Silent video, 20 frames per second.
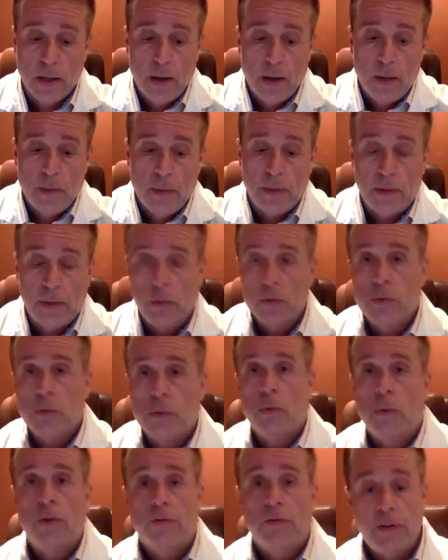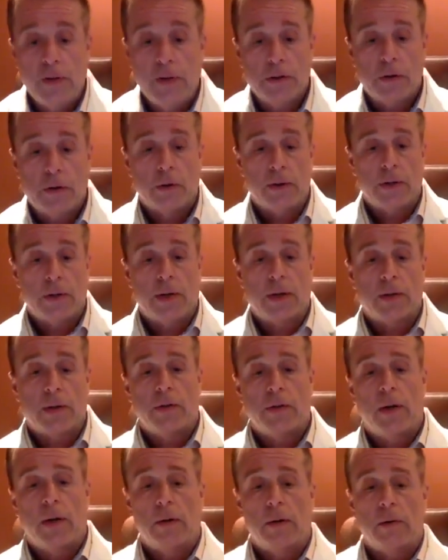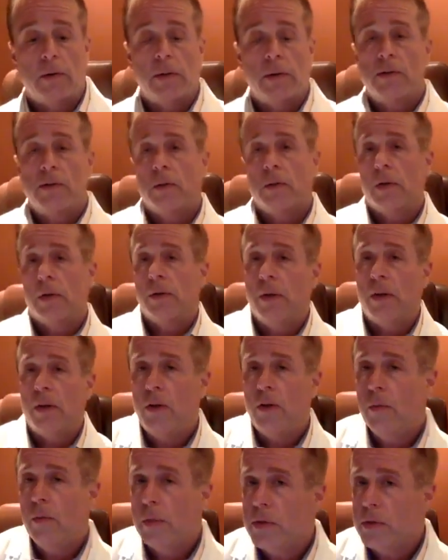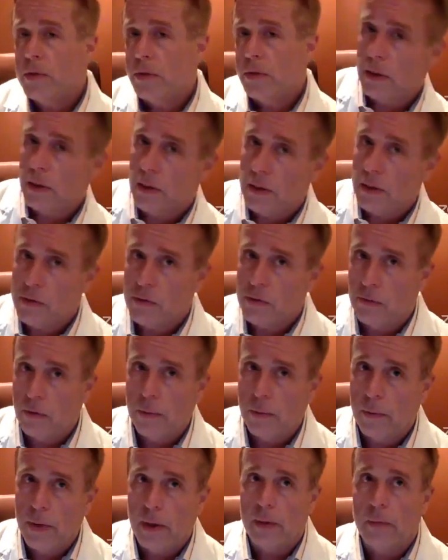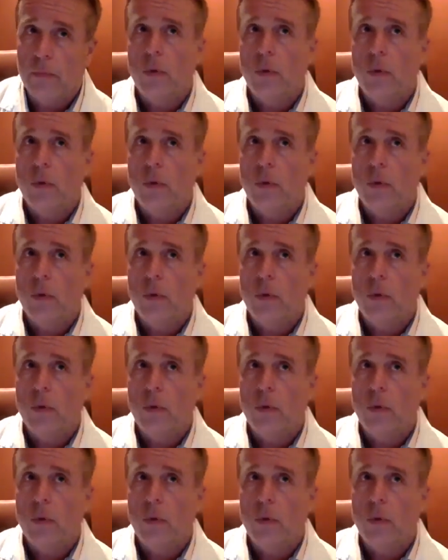But those were in vitro tests. Now let's look at the human studies for a minute.